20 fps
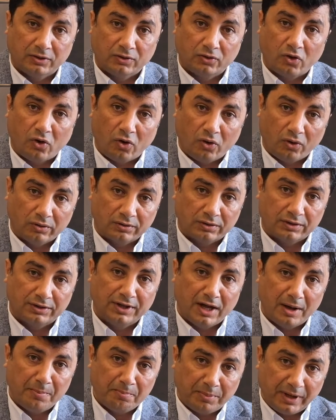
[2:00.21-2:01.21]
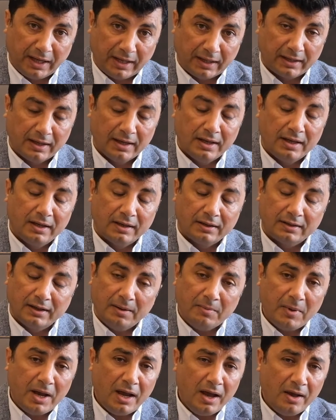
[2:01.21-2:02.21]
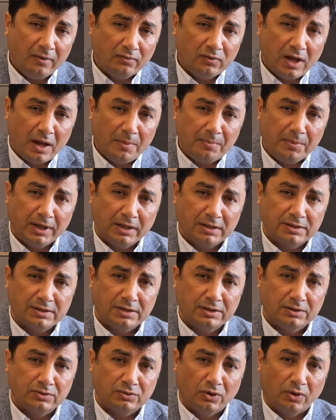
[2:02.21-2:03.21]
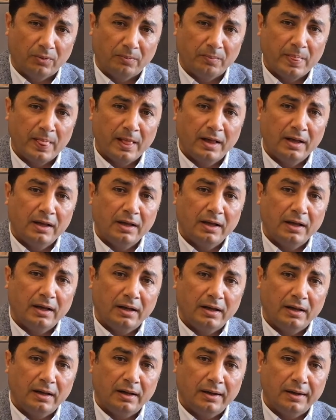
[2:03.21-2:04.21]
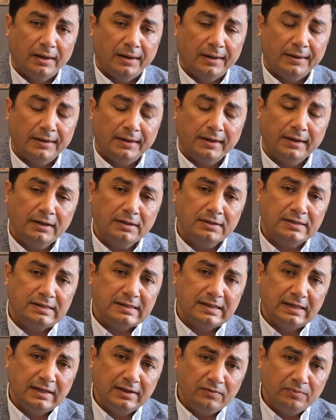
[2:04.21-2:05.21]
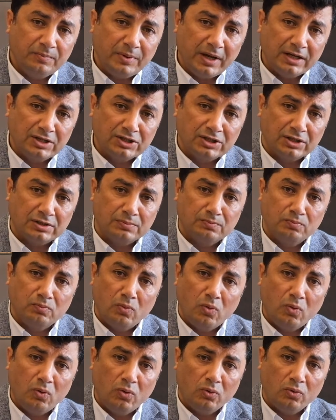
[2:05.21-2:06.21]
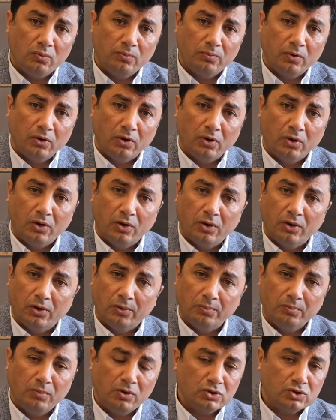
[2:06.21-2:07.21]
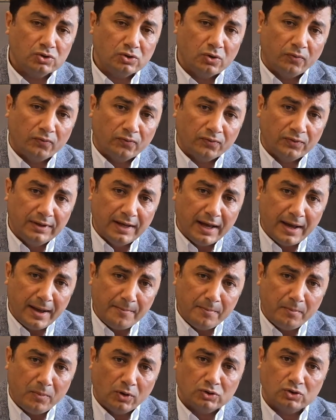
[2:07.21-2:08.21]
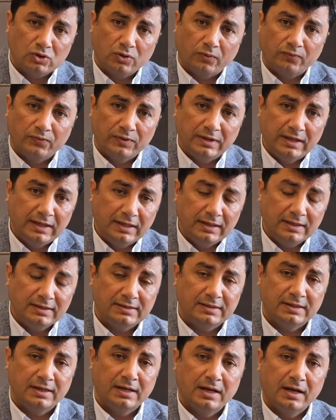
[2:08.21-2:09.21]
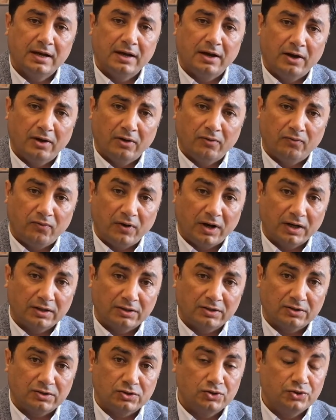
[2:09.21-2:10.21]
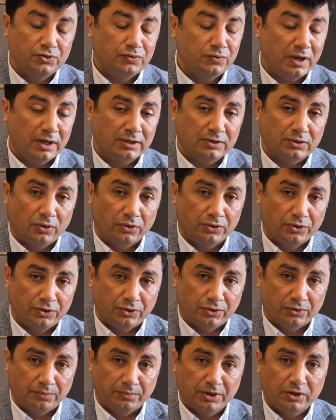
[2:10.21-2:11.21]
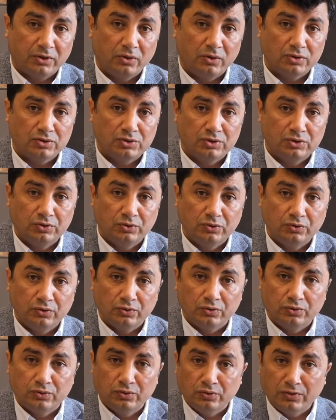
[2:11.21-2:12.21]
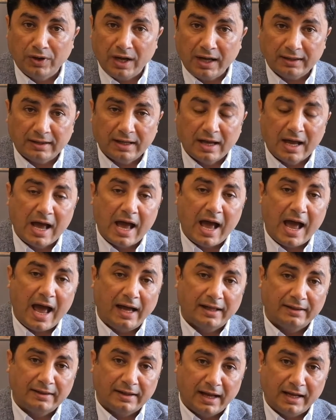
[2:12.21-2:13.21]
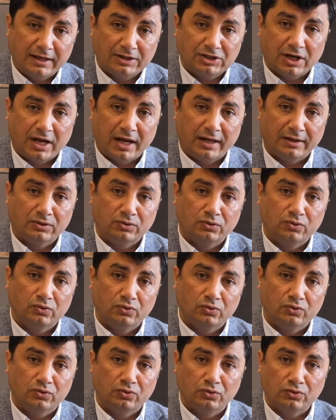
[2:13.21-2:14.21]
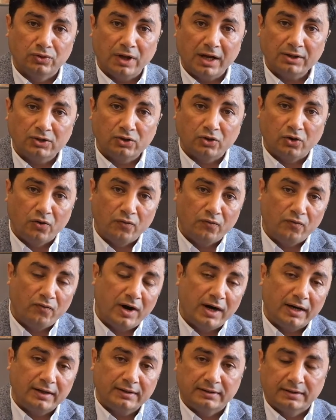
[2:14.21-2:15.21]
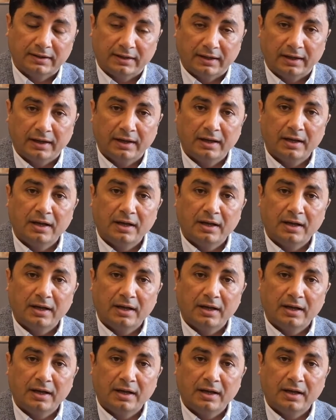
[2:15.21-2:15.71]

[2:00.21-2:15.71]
called dumping. They may have dumping syndrome. In sleeve patients, most of these factors do not occur because you do not attach and you do not convert the